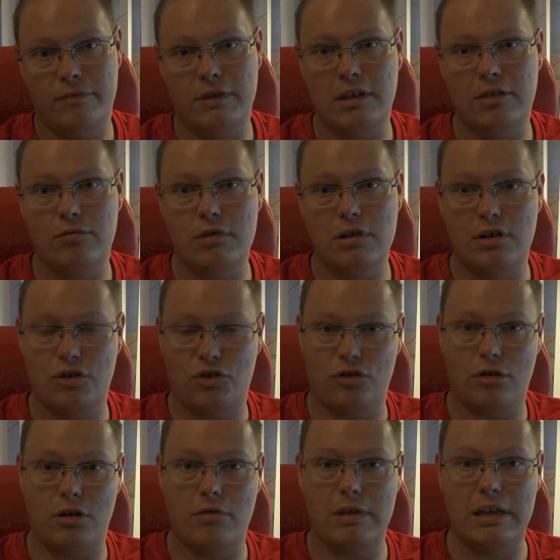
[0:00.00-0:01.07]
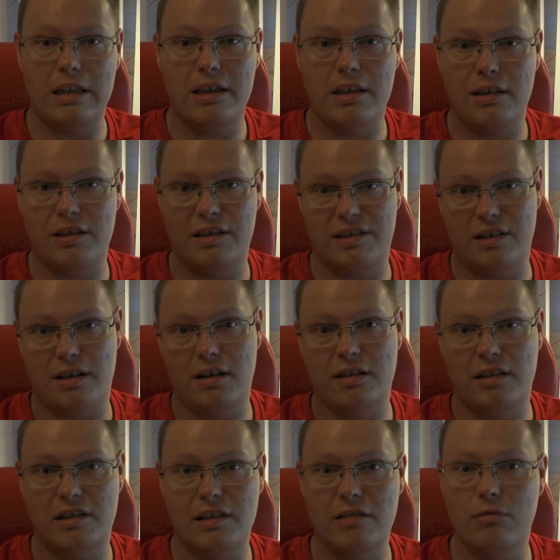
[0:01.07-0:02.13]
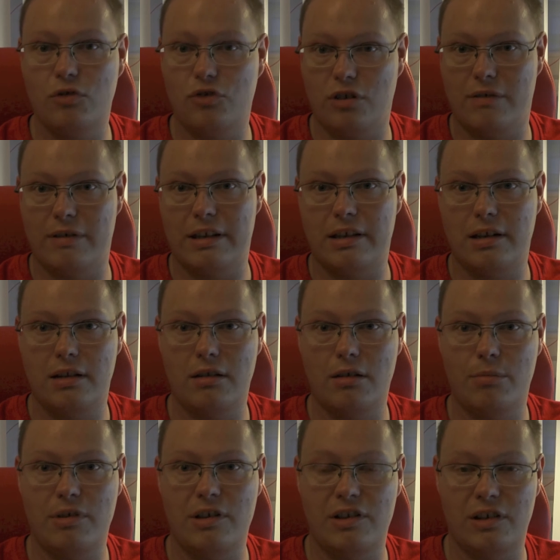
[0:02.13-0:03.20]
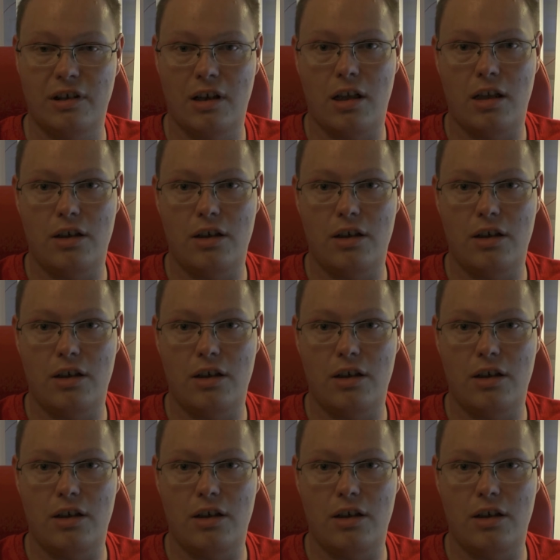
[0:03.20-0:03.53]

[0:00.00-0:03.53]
that we are storing inside the SQL Server database